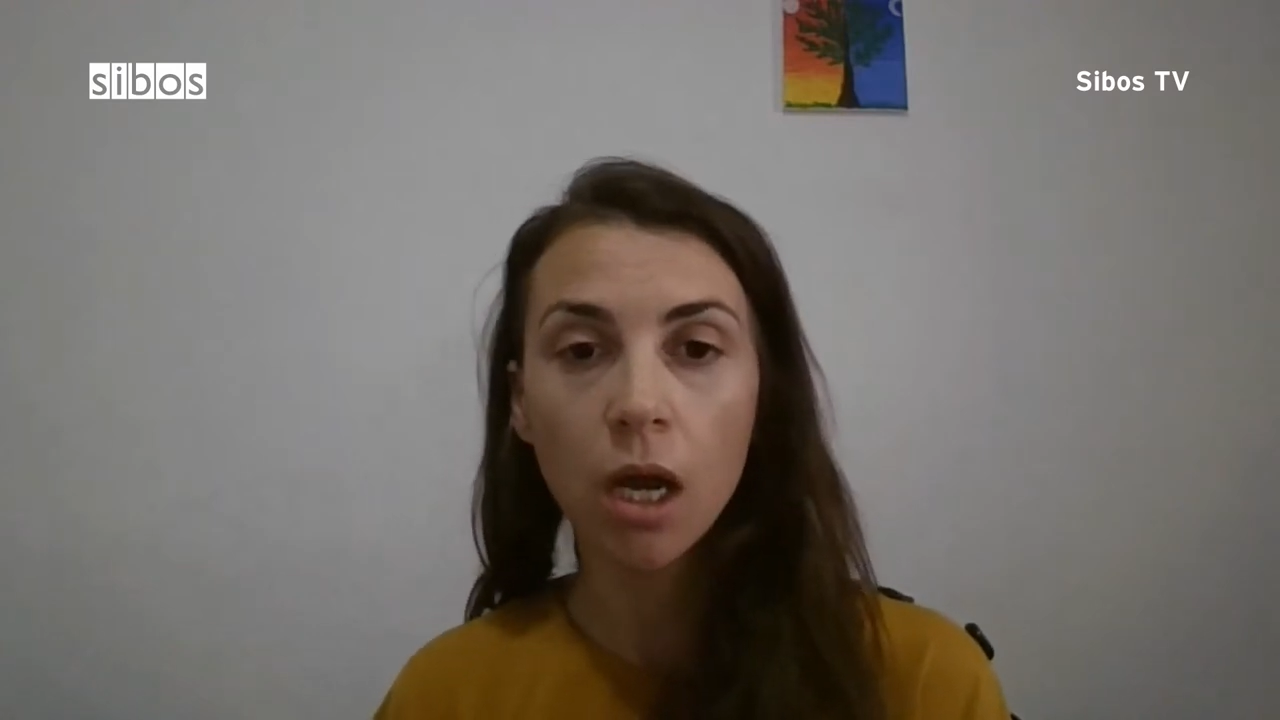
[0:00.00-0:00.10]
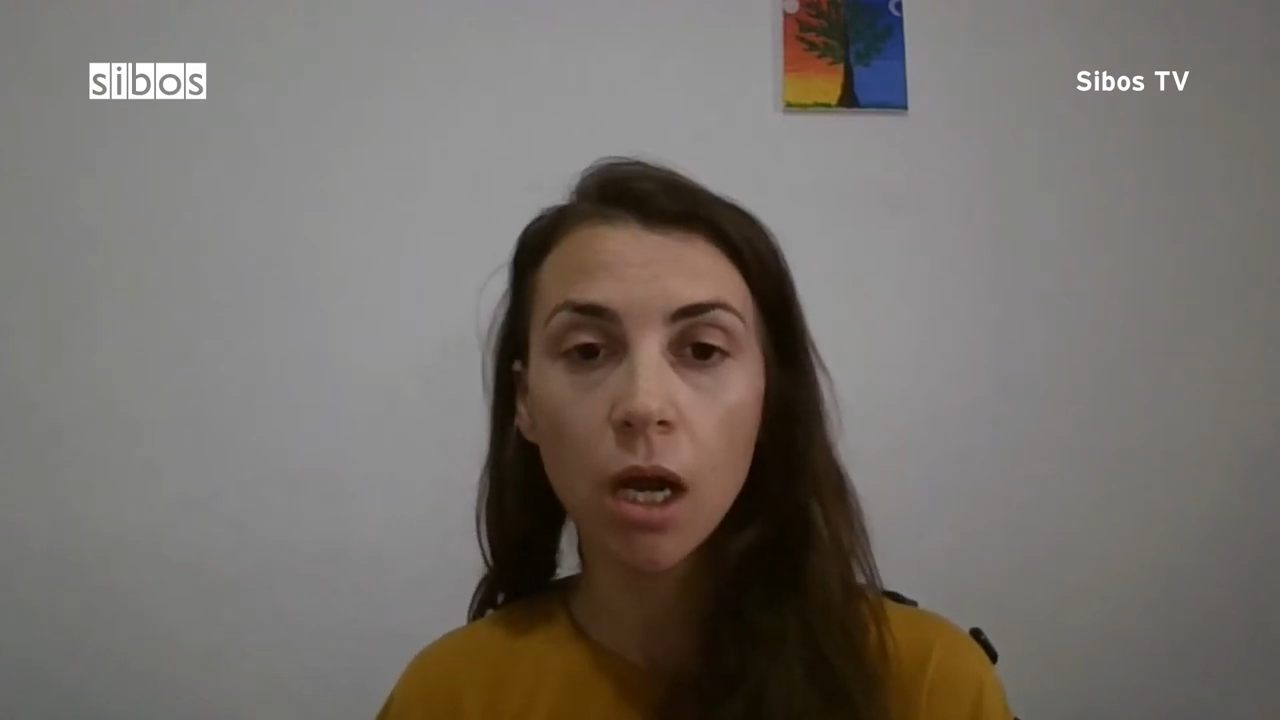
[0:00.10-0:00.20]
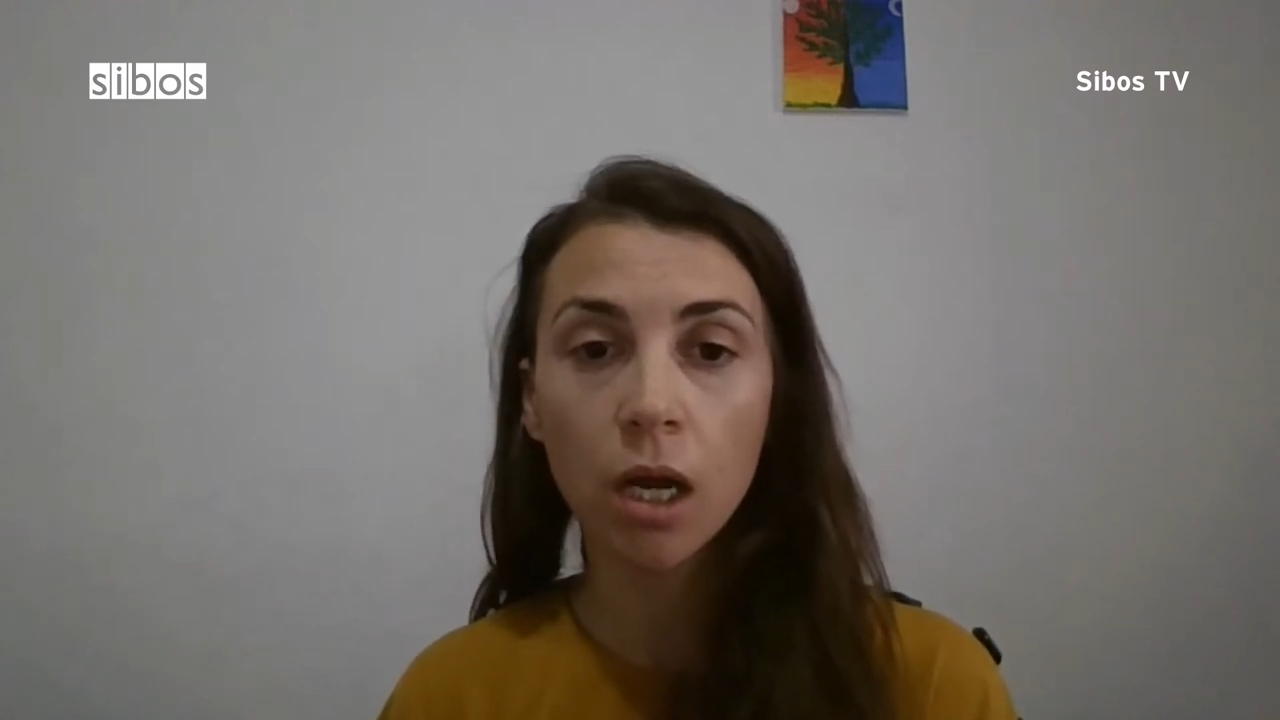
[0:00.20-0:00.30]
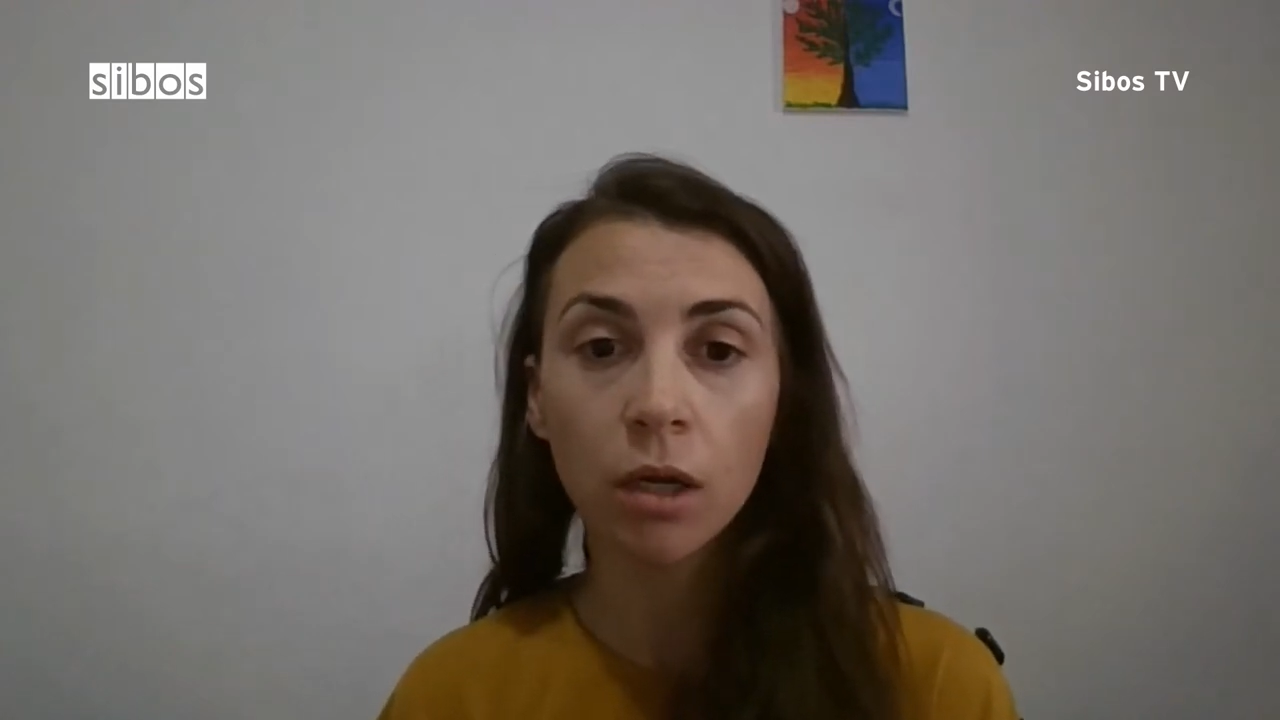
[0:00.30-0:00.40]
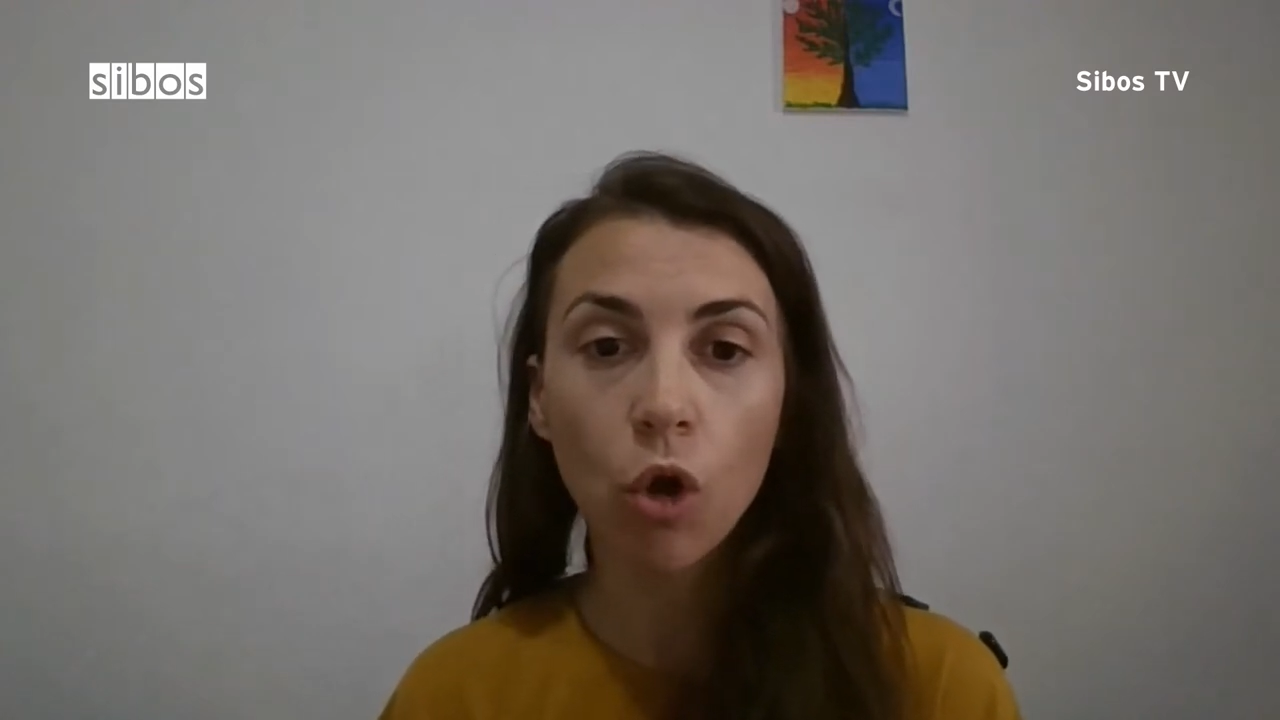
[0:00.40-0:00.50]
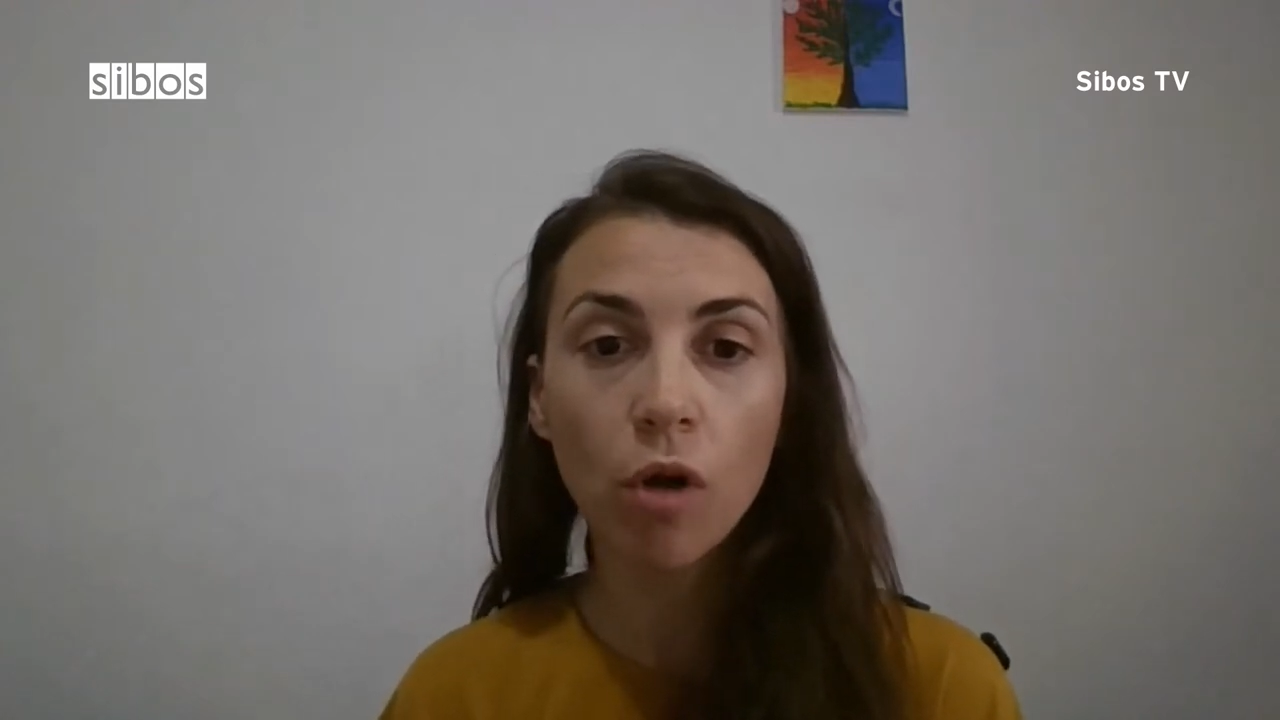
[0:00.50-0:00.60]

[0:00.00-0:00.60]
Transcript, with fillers: uh,